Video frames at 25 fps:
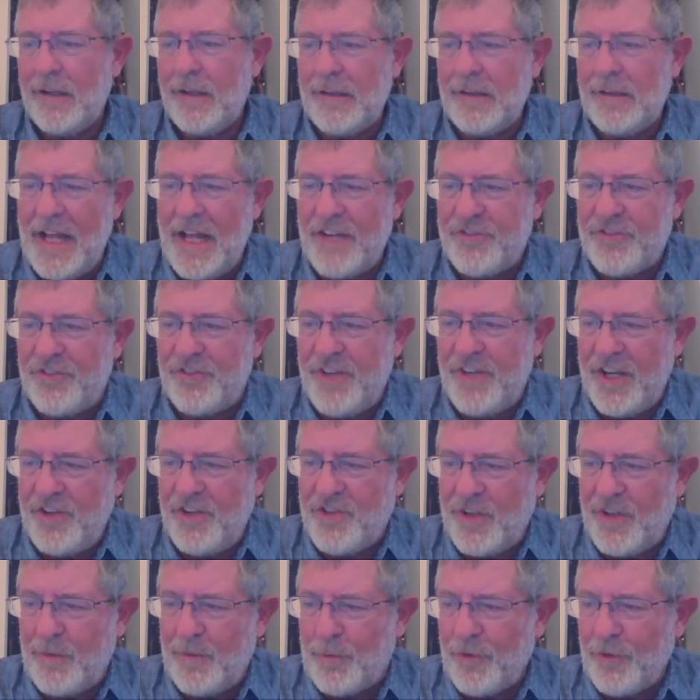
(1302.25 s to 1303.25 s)
Lest they
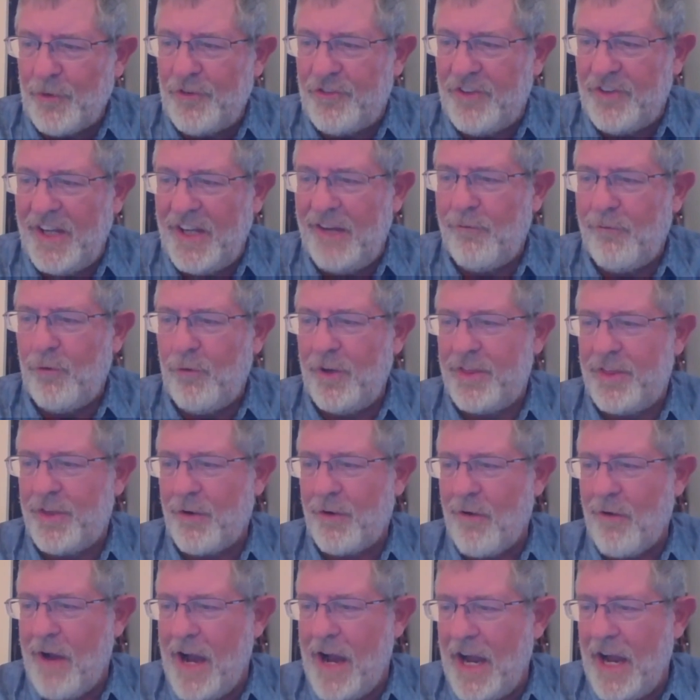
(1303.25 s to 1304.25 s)
should perceive with
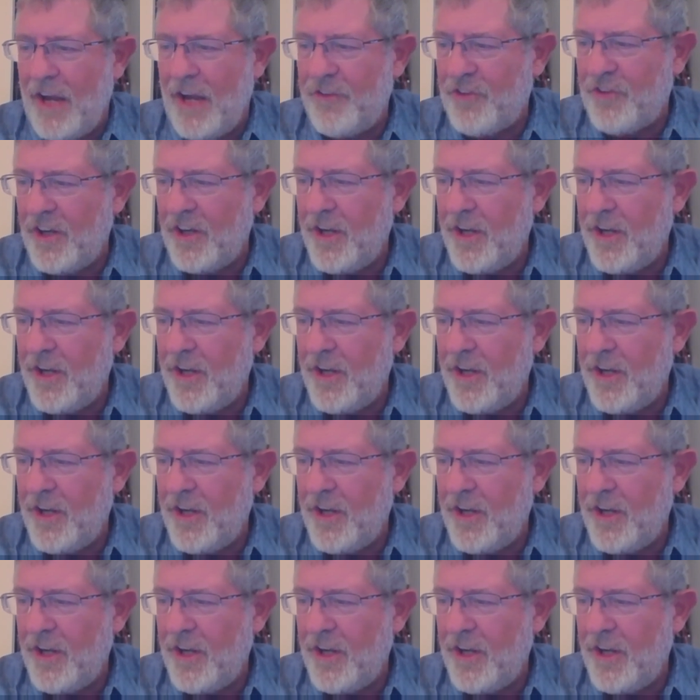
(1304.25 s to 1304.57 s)
their eyes